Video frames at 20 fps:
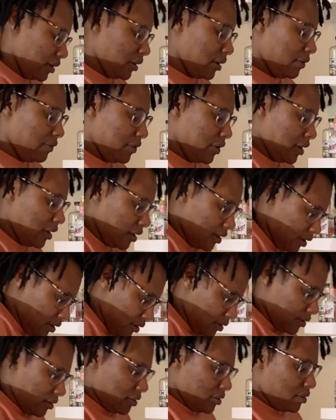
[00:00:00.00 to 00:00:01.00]
lovely
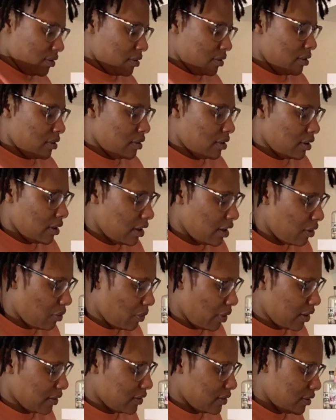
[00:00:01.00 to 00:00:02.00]
egg
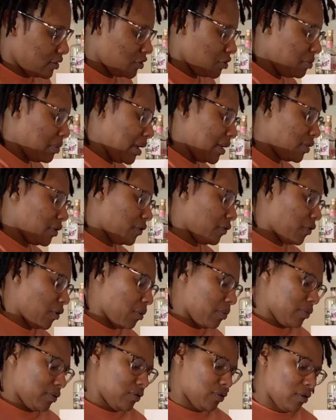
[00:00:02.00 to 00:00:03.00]
whites to make the
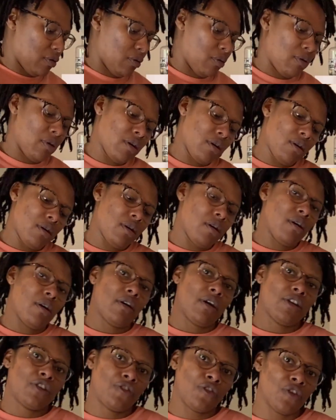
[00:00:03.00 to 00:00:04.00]
foam. So
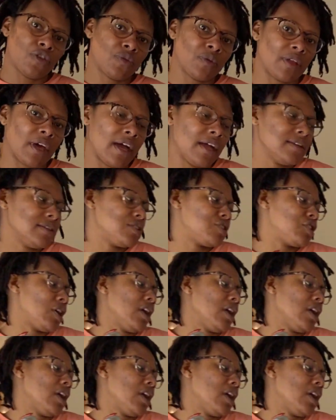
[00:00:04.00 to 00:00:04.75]
first with ice,